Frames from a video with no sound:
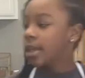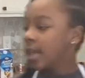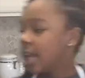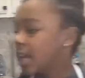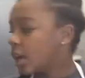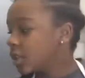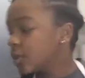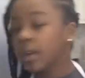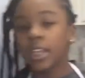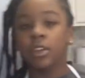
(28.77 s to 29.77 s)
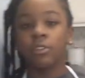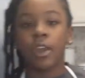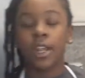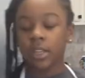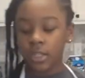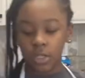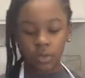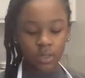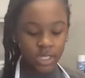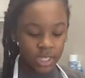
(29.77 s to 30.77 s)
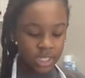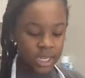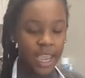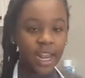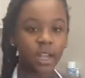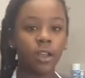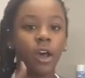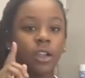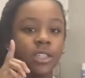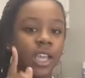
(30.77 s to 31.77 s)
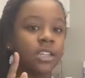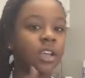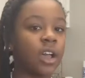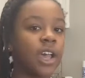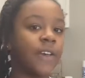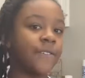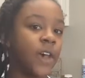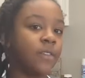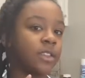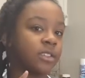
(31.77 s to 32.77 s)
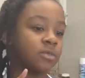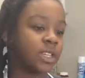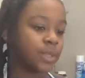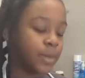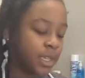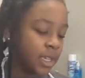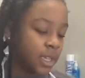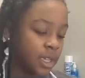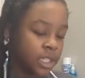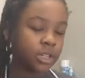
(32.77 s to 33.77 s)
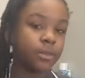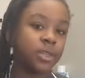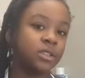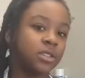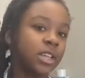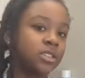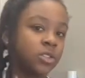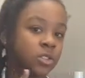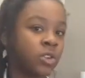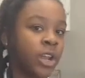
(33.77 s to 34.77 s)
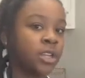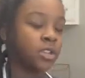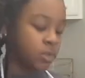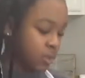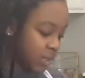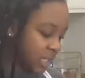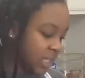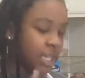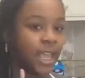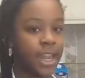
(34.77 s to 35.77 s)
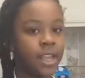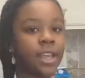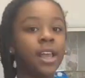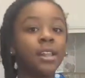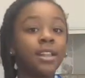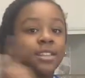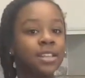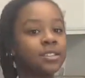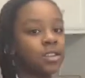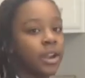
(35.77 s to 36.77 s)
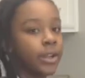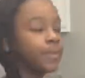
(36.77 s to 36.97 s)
And I also want to give credit to Dish Edit on TikTok. I found this recipe, so I'm going to be using that, so it's credit to Dish Edit. Let's get started.